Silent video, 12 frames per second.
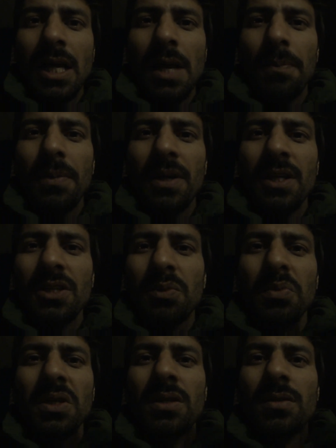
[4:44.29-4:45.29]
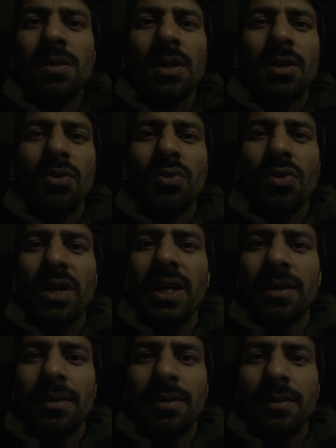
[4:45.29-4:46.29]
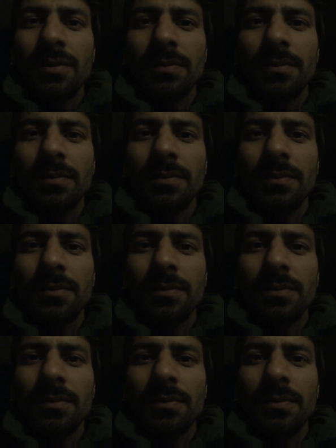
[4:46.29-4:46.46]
happiness means drink.